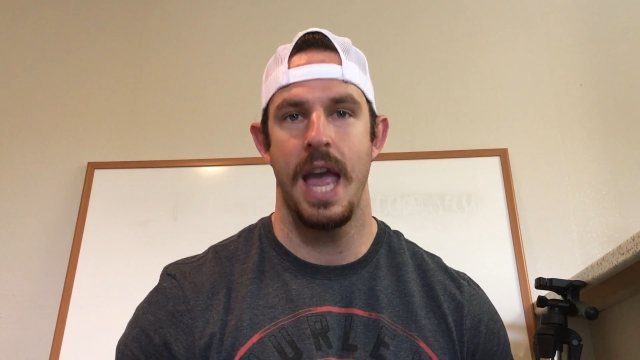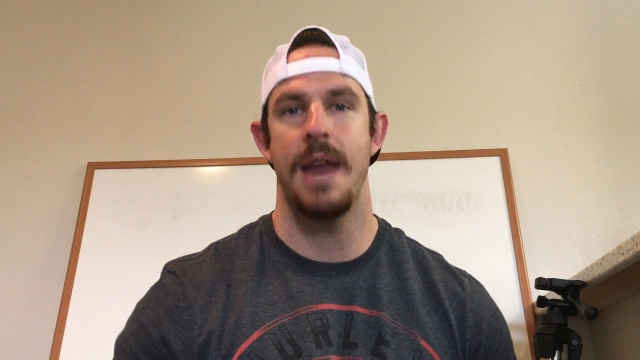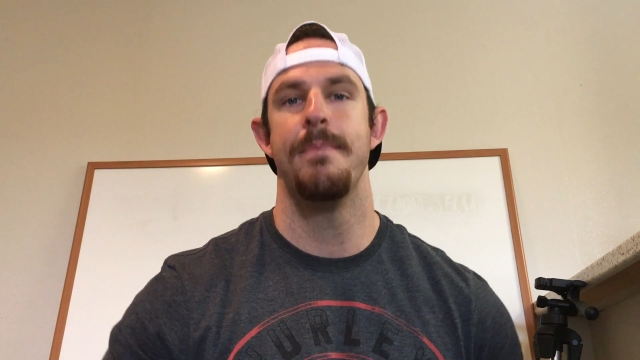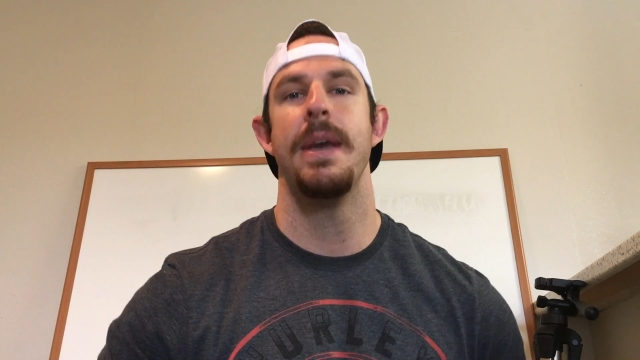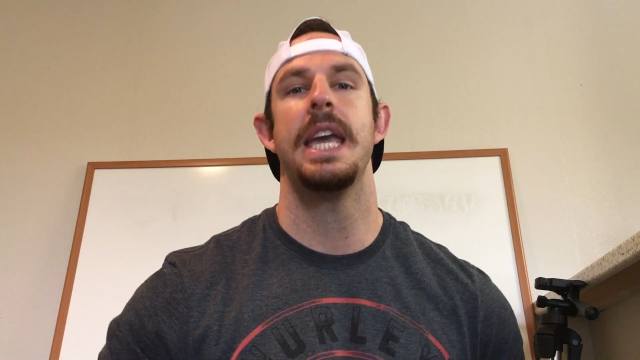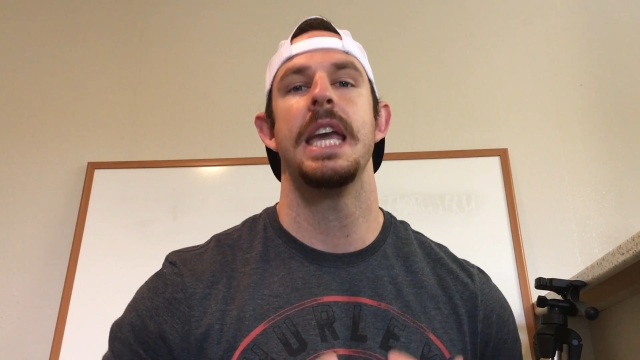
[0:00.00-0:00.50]

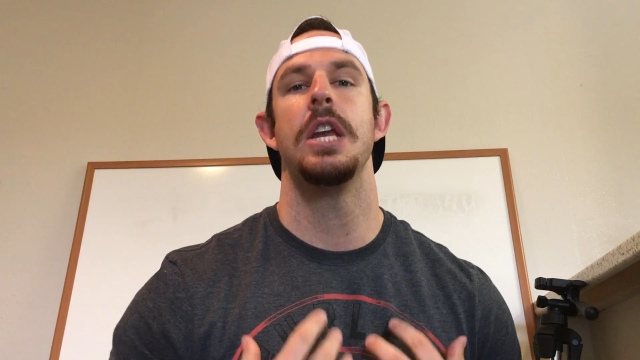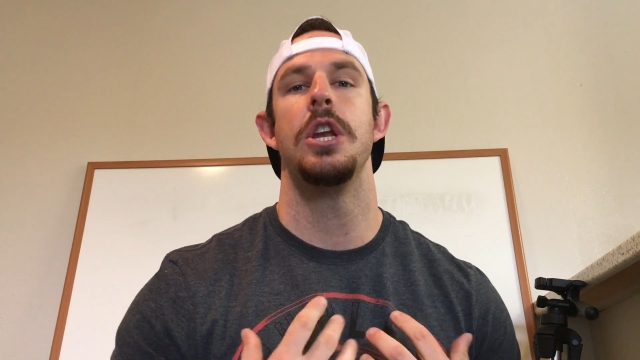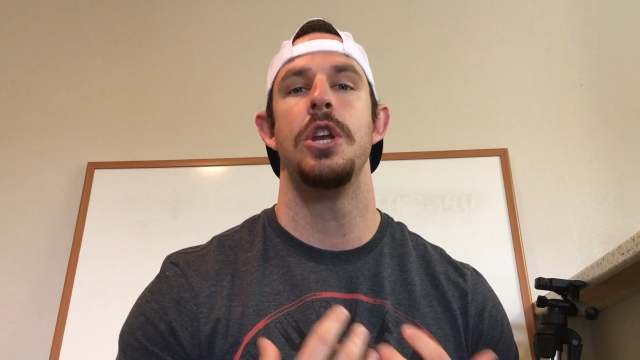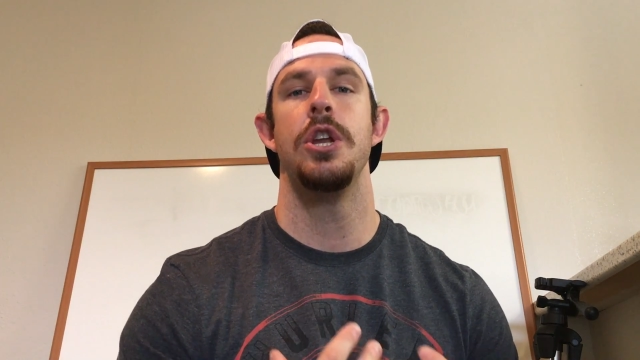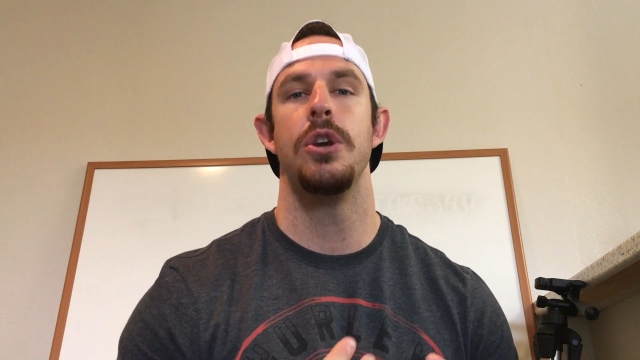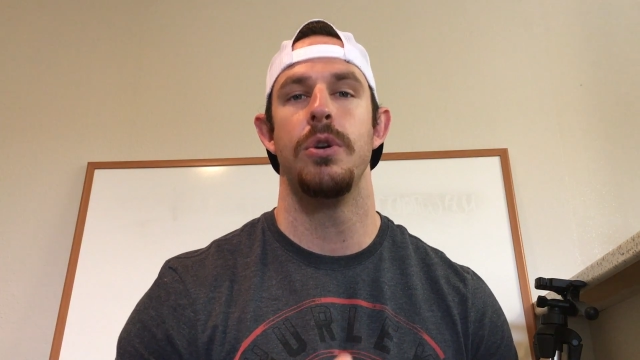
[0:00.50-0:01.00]
and make it
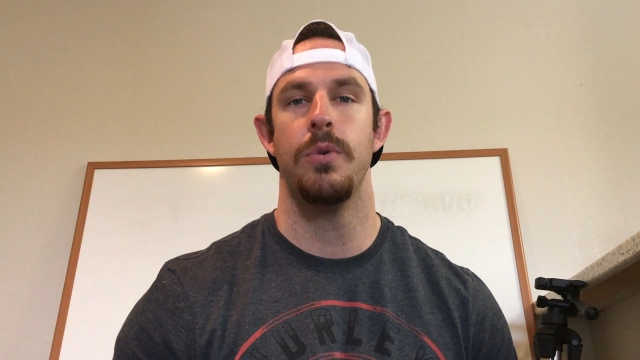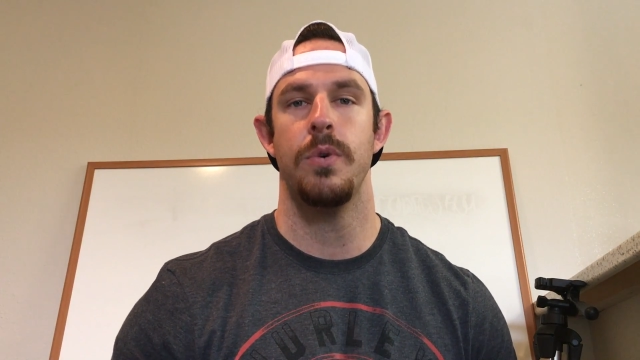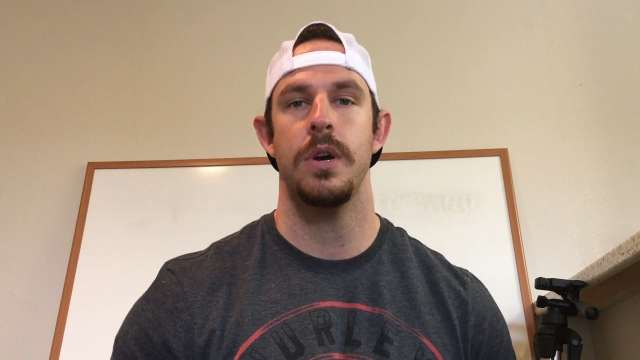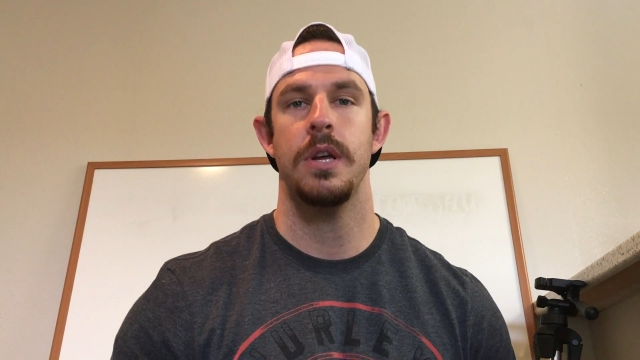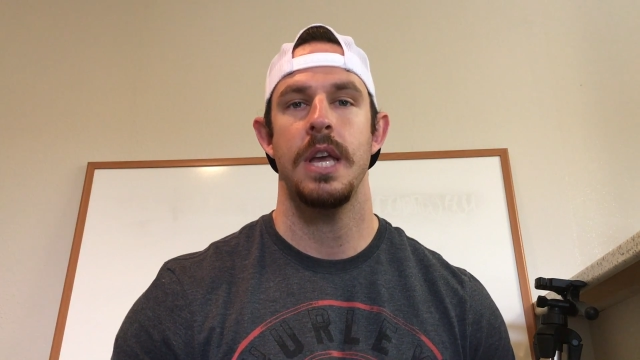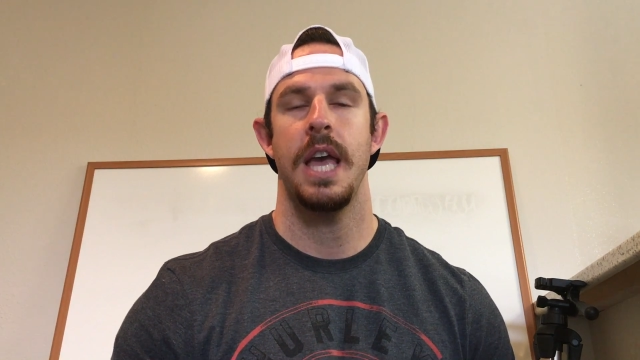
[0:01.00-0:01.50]

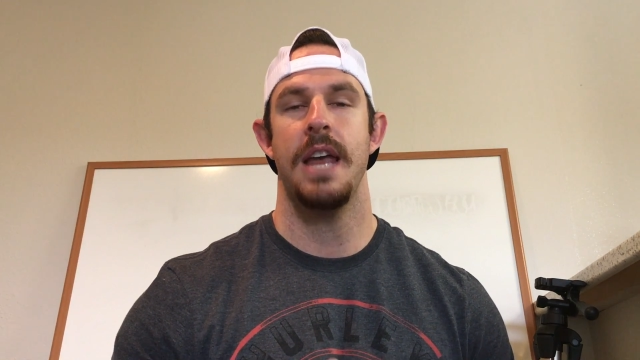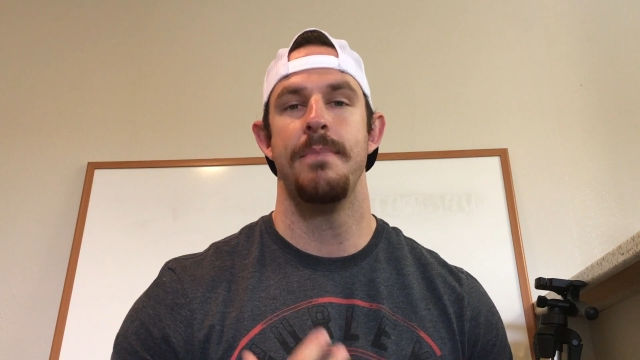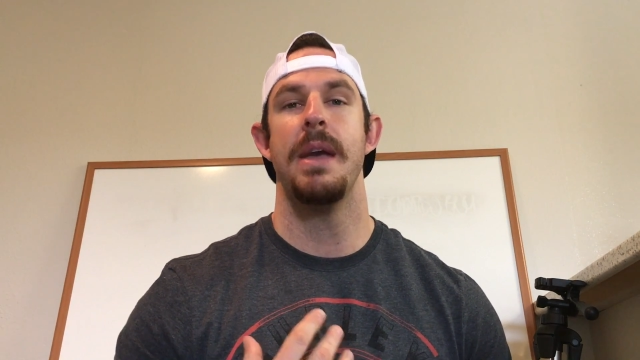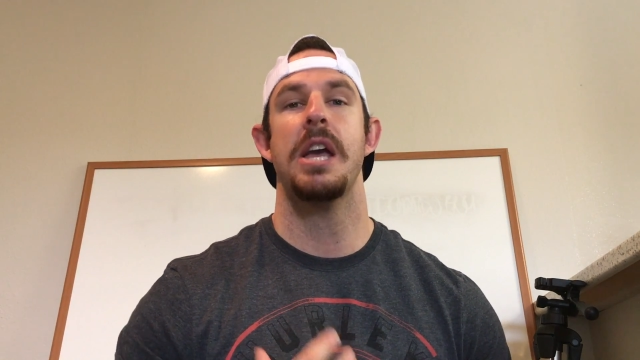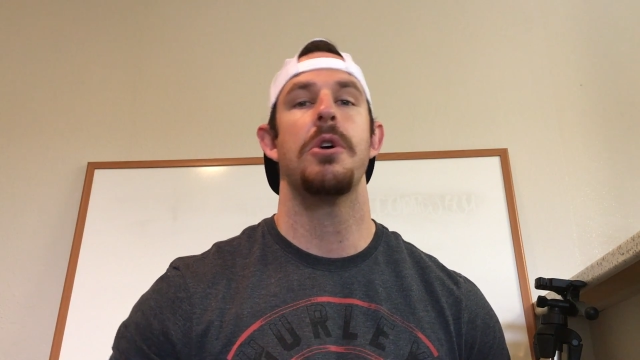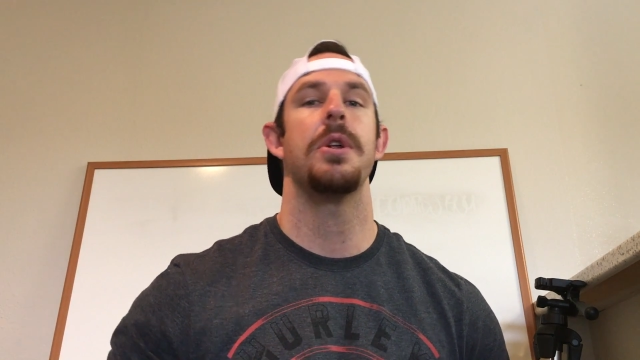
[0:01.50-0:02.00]
new and
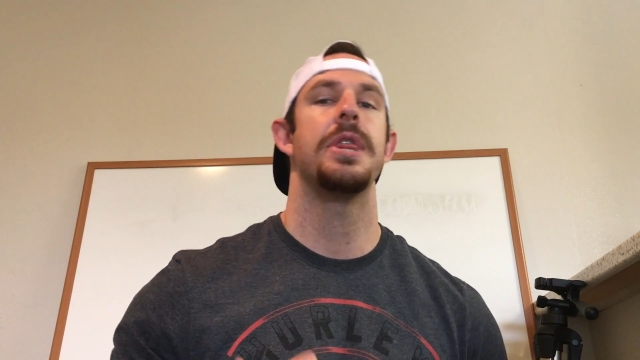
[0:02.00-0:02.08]
make our